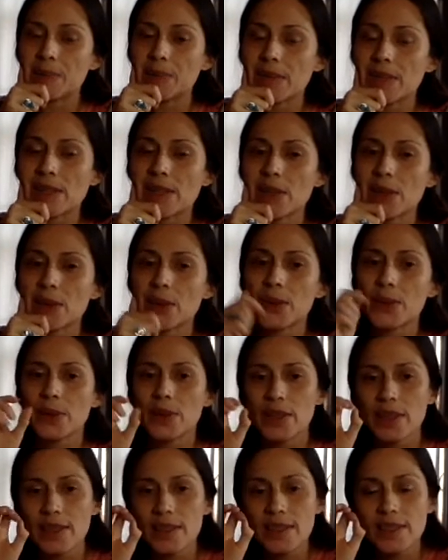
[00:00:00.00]

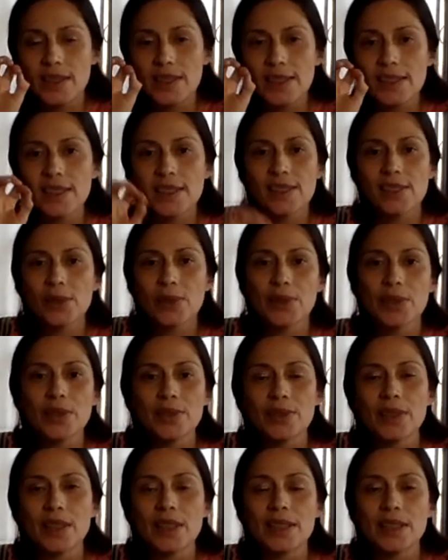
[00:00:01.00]
So just as sort
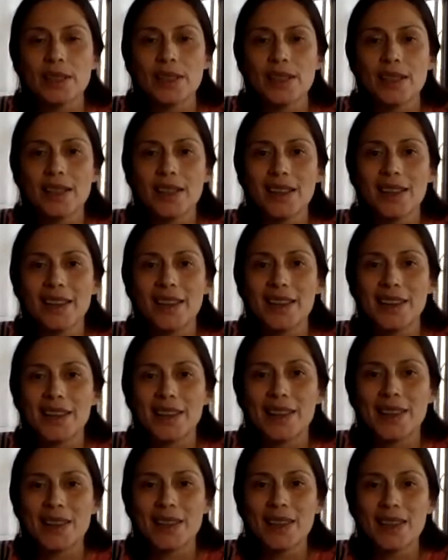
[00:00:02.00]
of
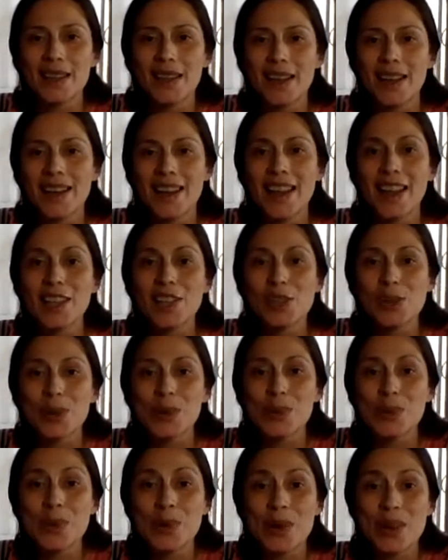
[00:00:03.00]
an
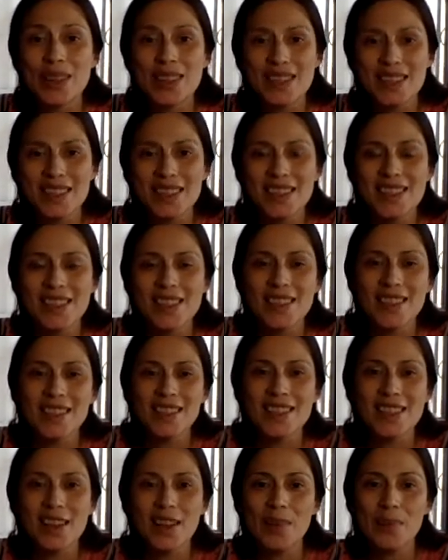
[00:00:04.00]
entry point into the
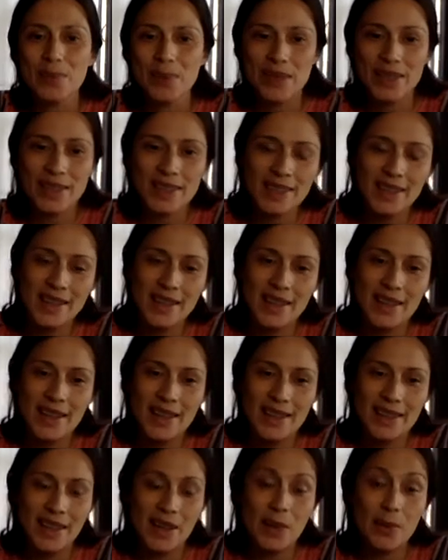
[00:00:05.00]
topic
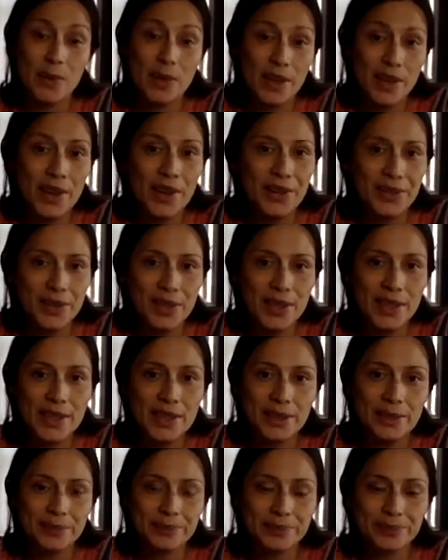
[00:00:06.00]
that we offer
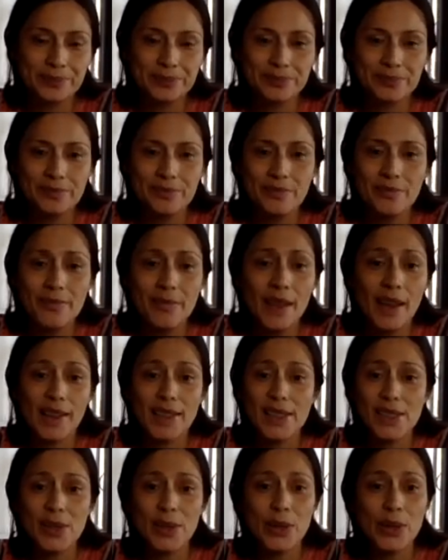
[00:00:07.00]
here.
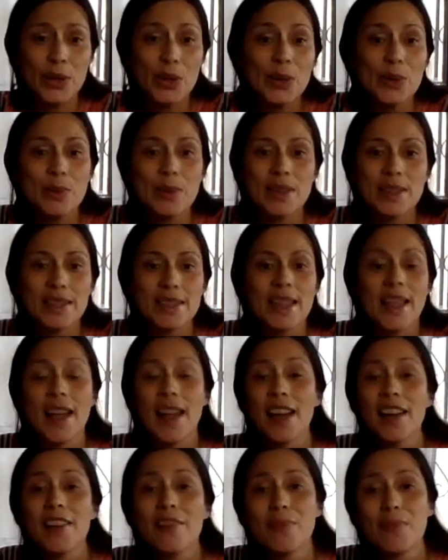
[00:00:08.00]
And so humans
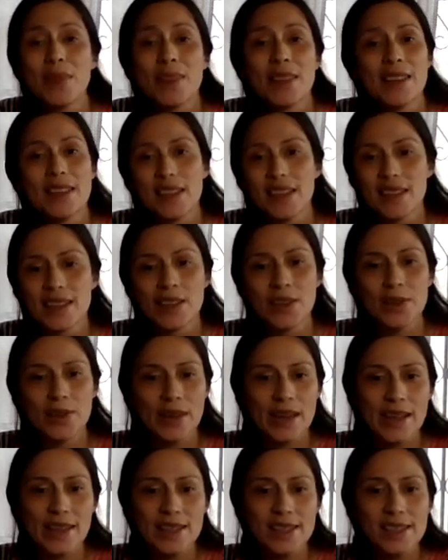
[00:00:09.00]
have been eating
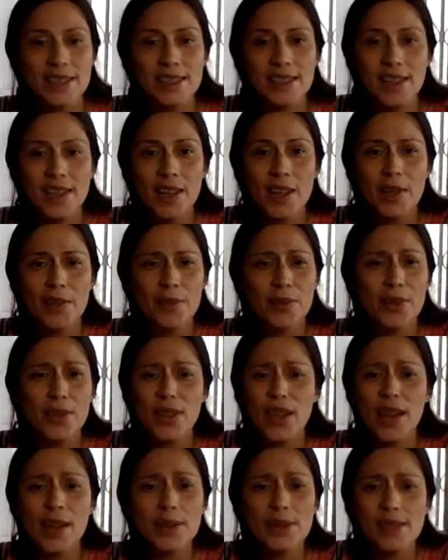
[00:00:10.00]
grains for
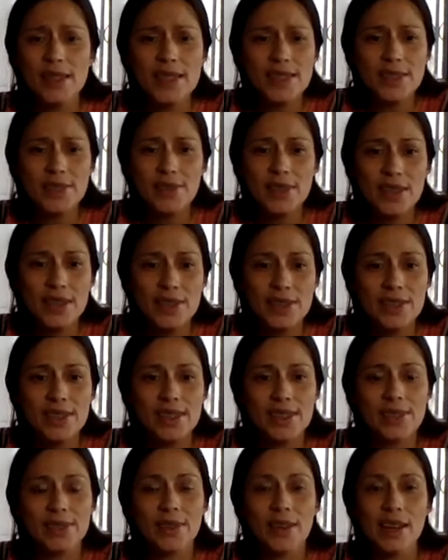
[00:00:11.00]
thousands of years,
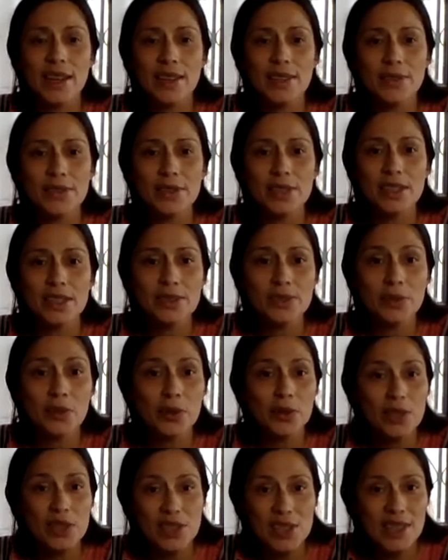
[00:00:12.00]
right? First
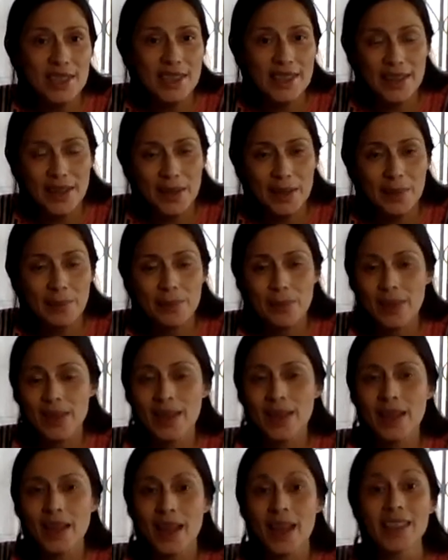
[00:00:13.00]
foraging them
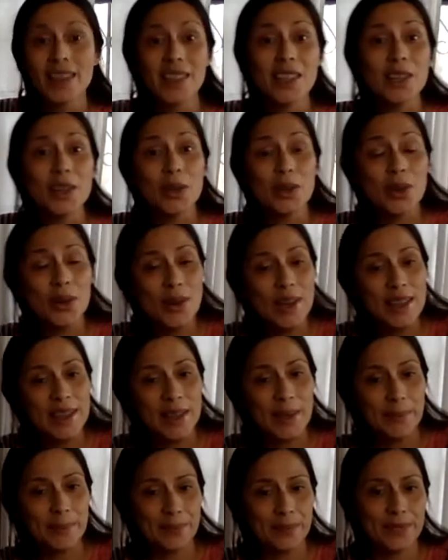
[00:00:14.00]
and then growing
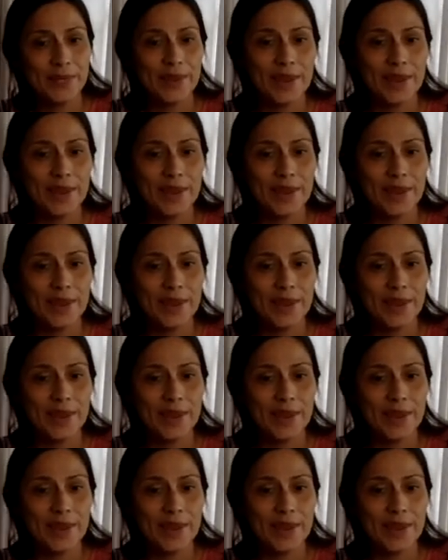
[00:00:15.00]
them.